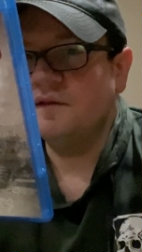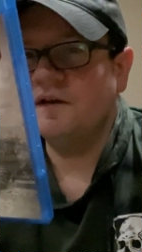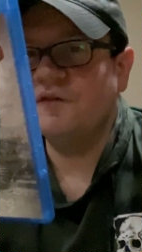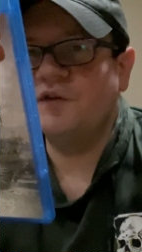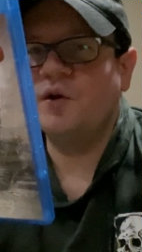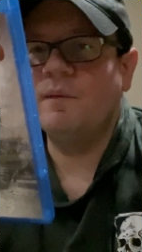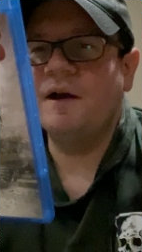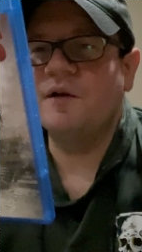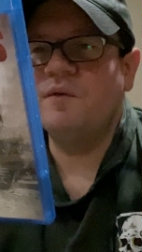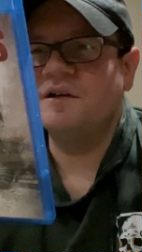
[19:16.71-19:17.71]
I have to go
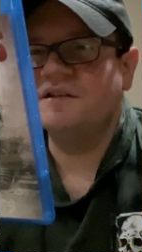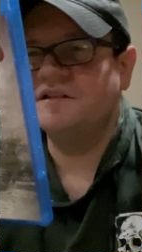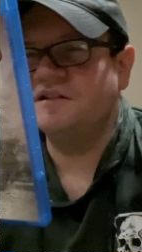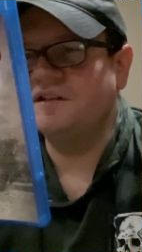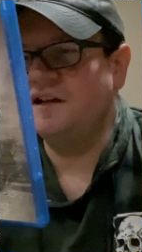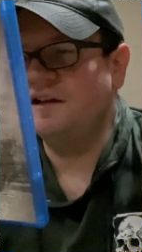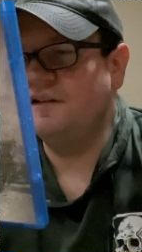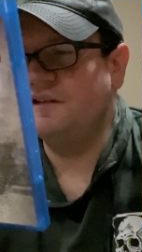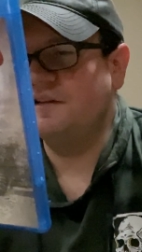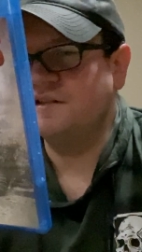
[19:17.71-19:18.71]
back and watch this
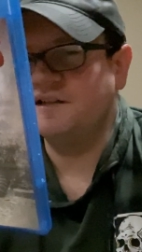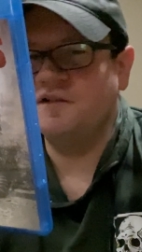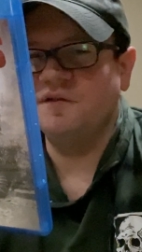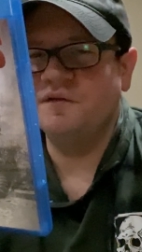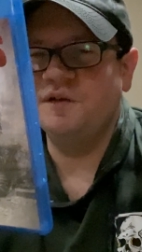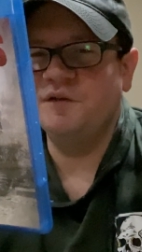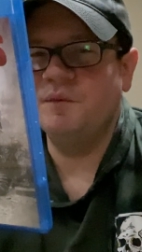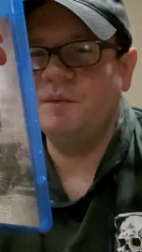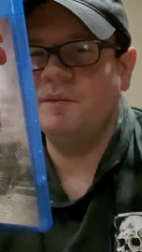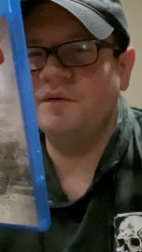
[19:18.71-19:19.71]
again because I don't really
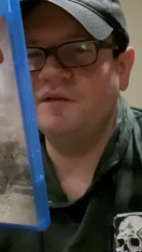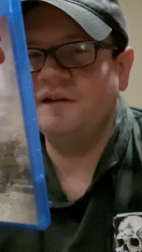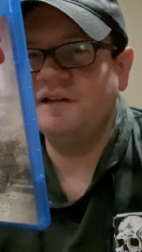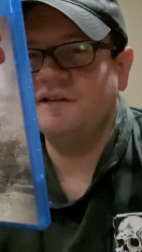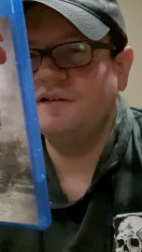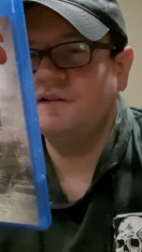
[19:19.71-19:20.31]
remember it.